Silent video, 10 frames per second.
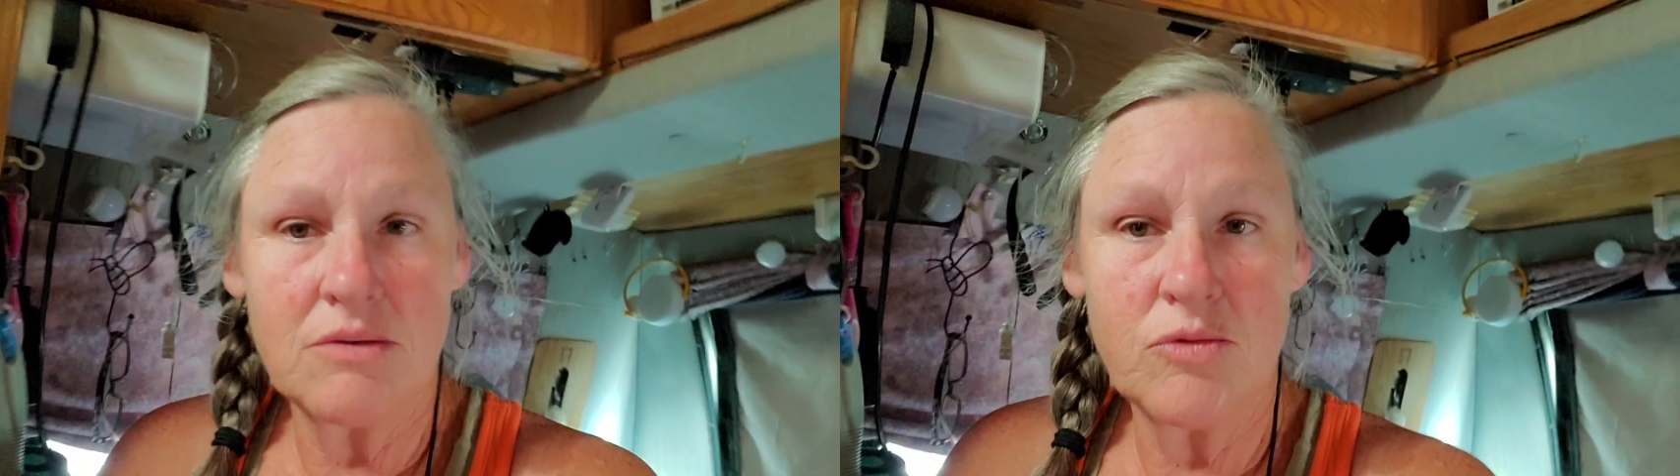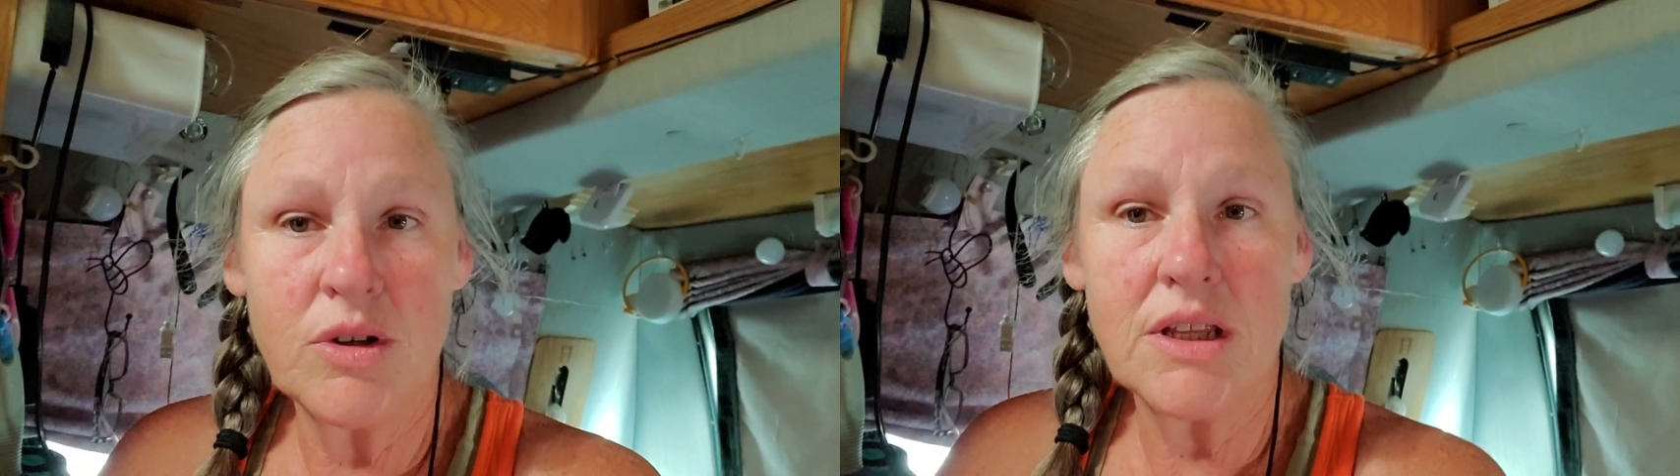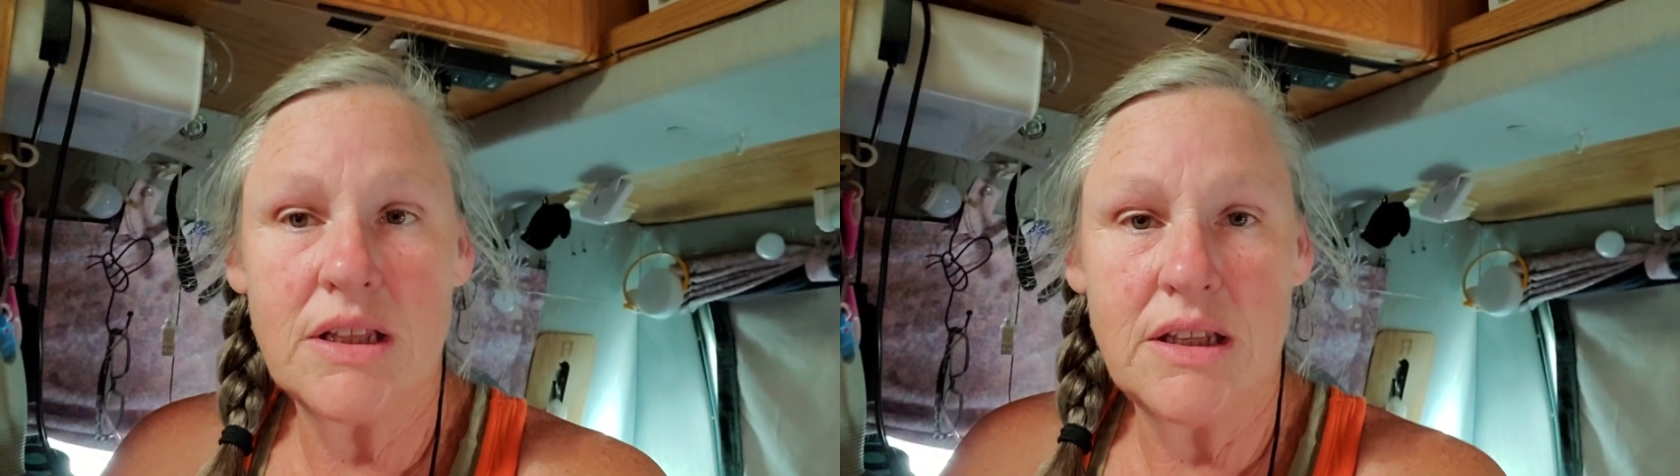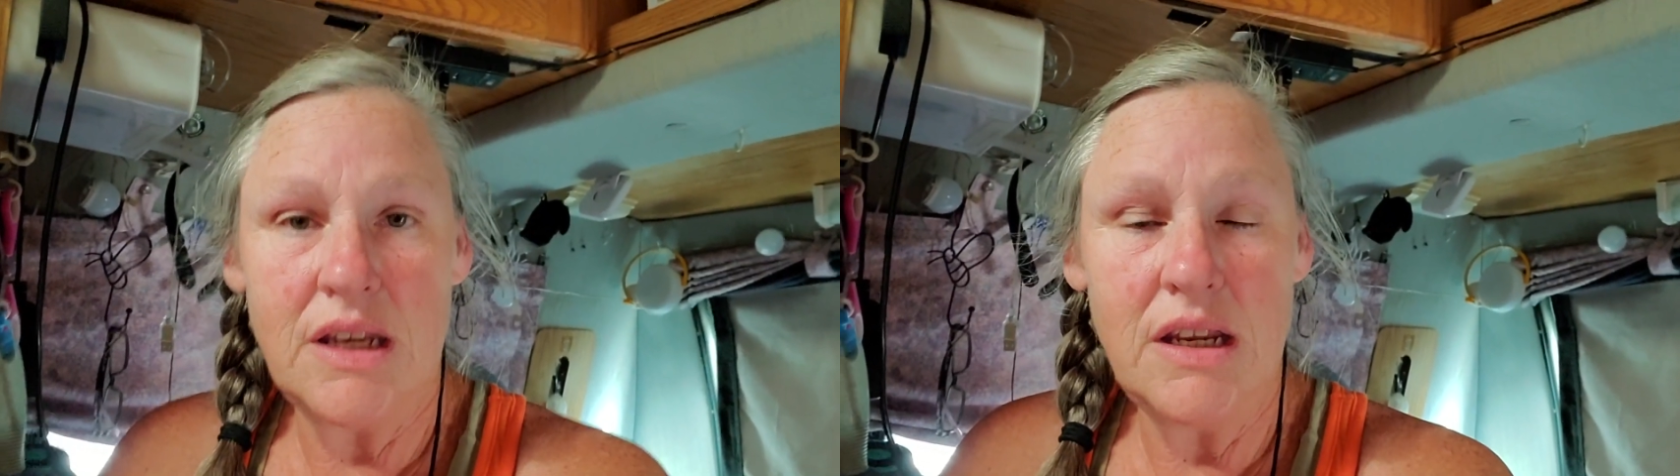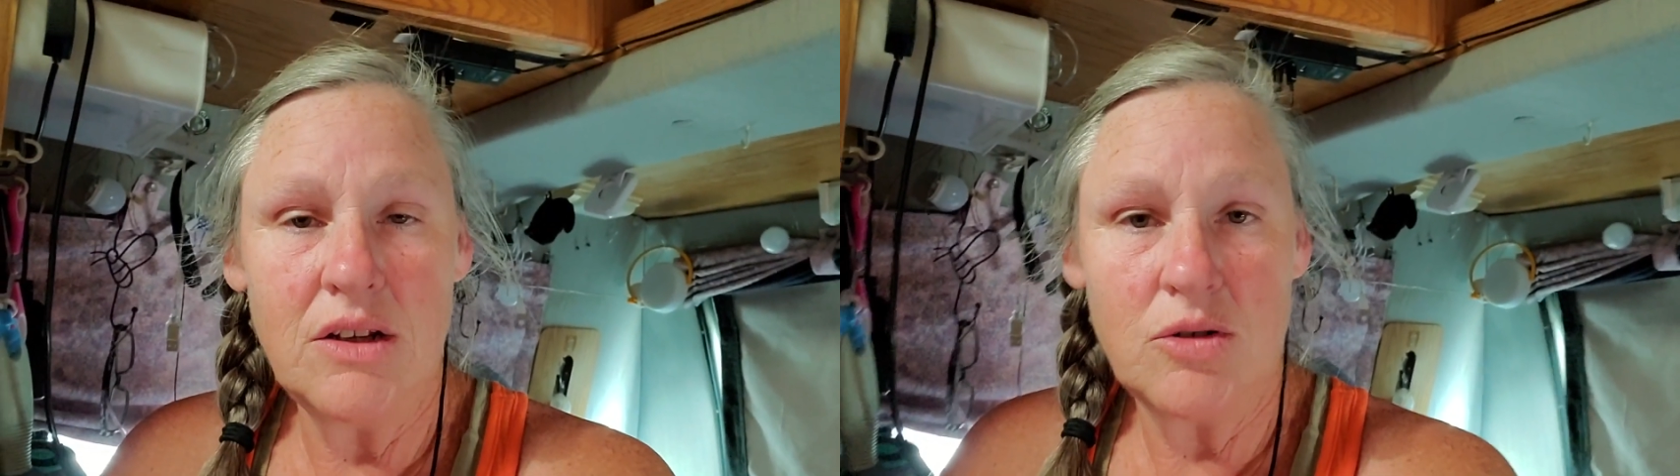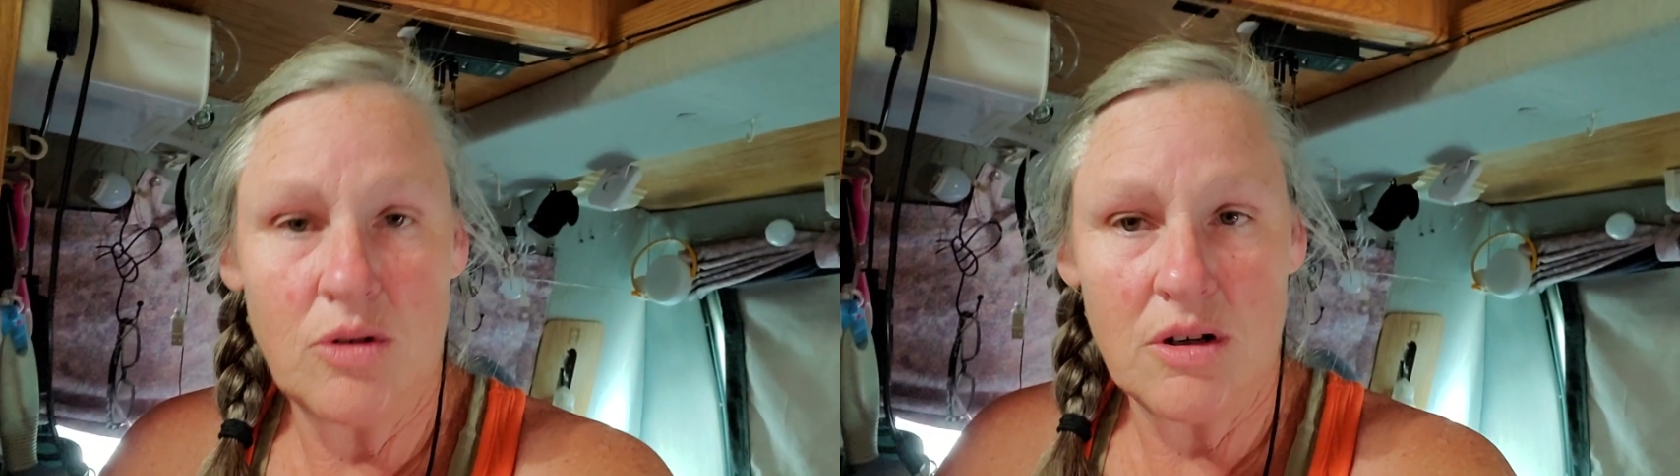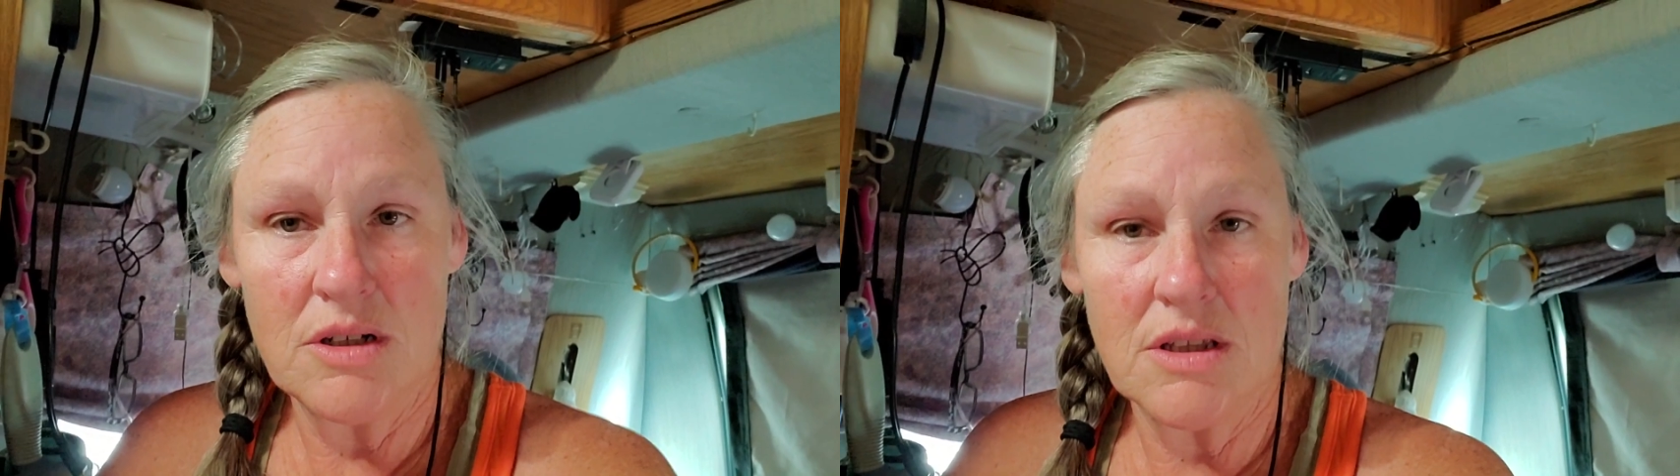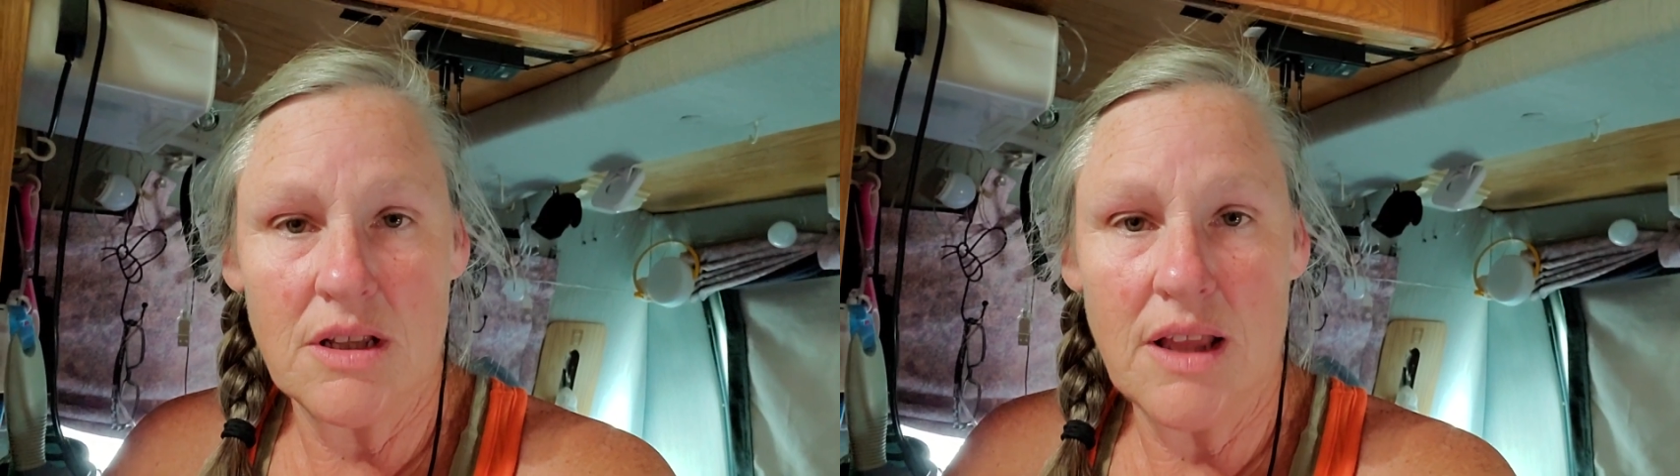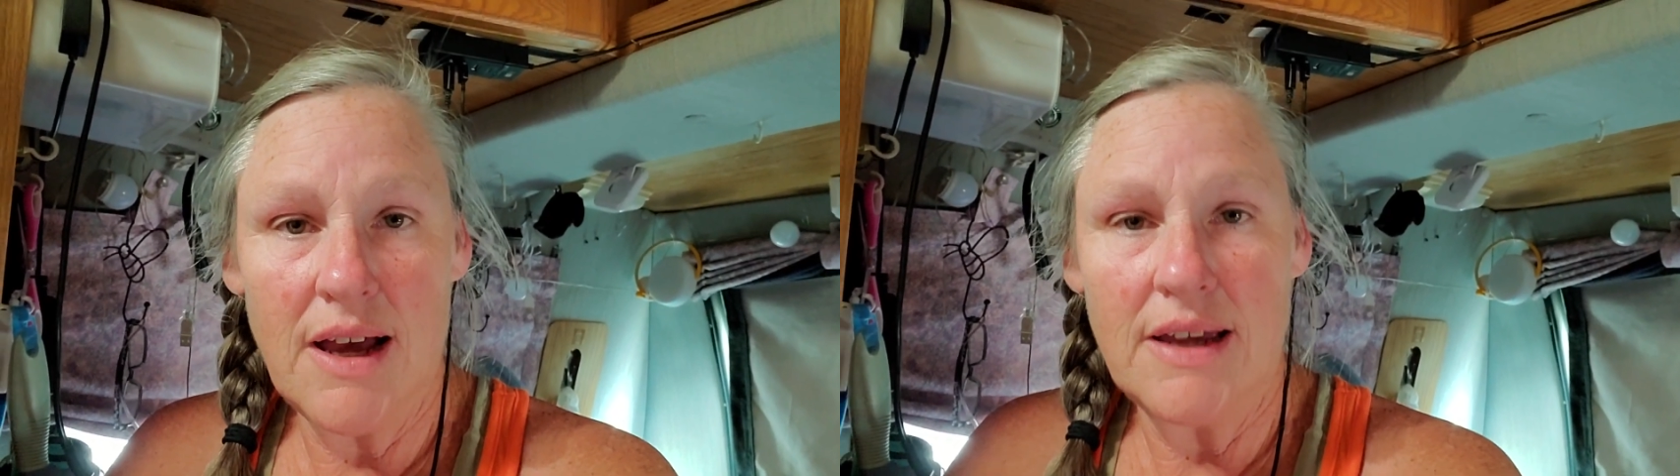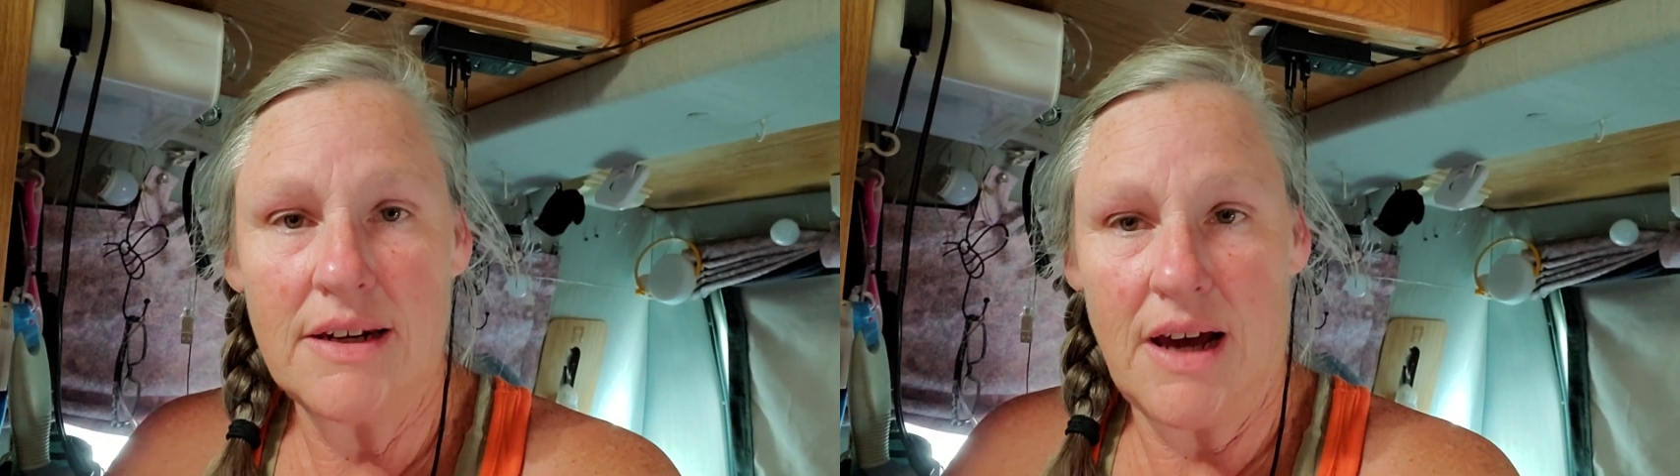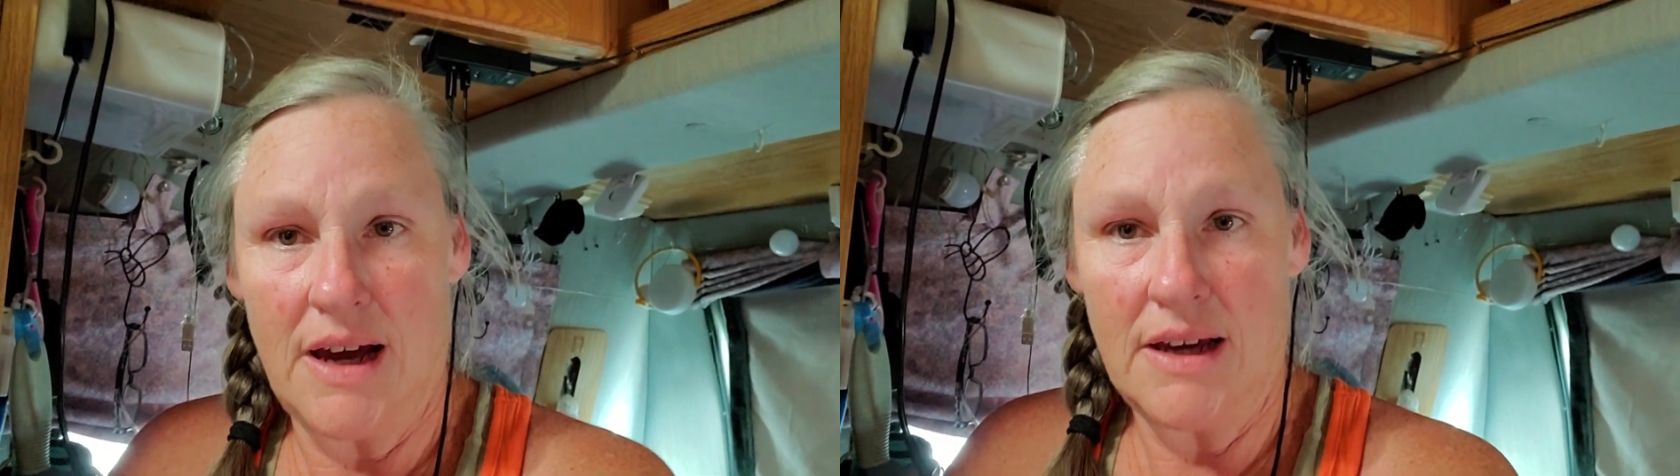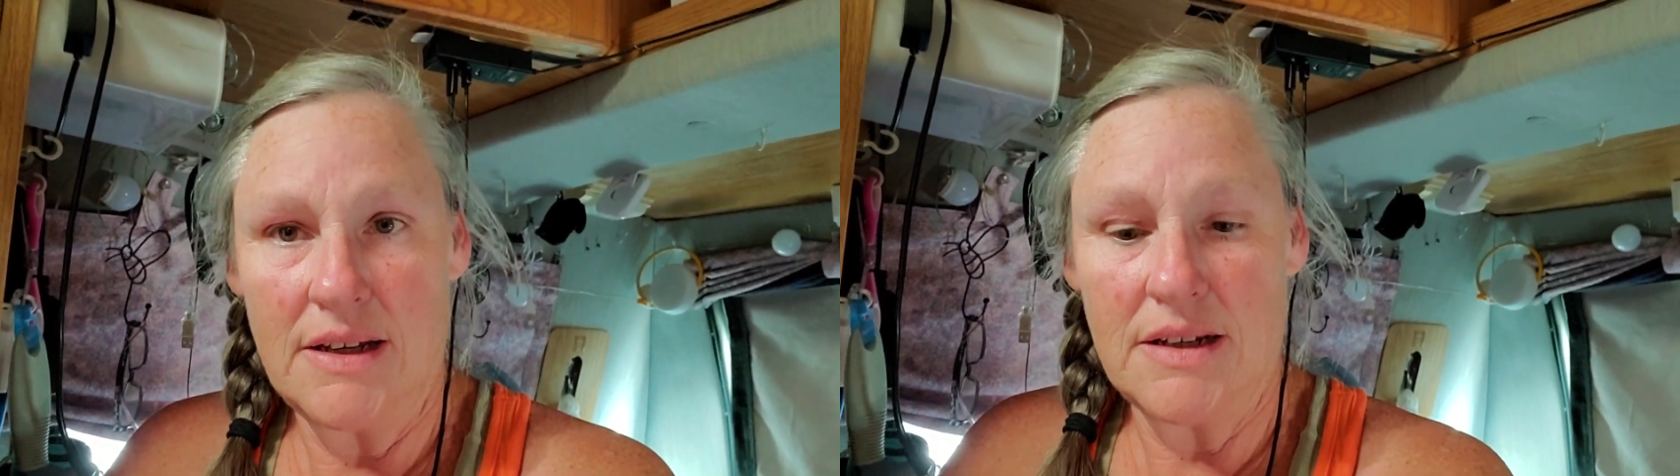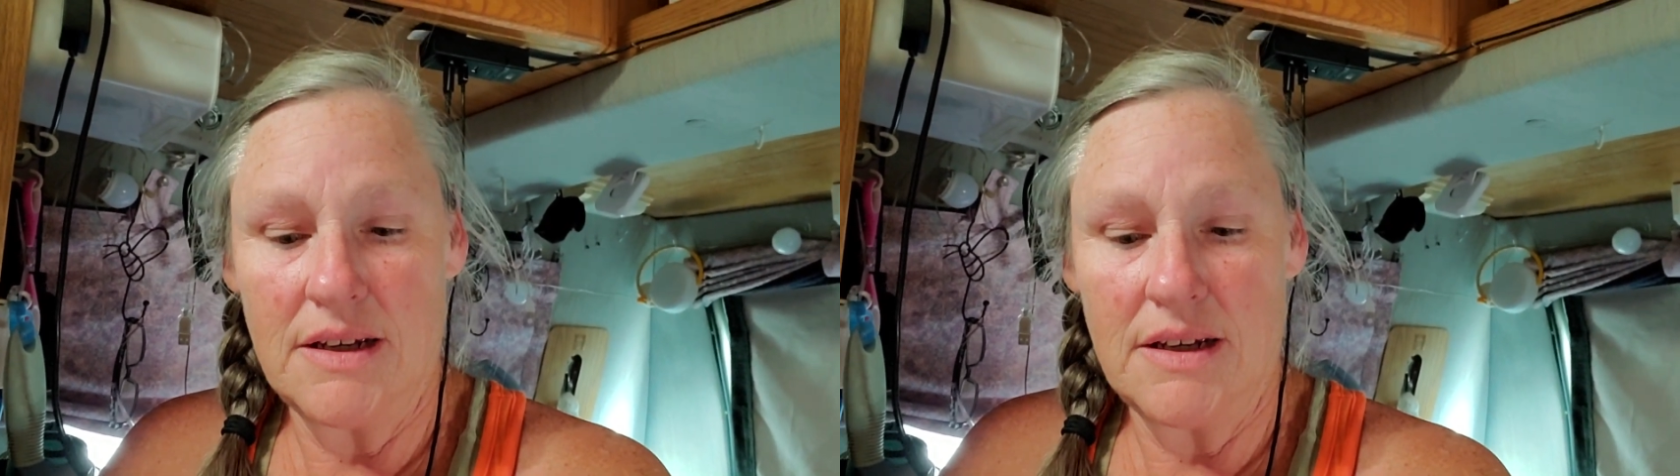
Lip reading: really leaning towards the lion diet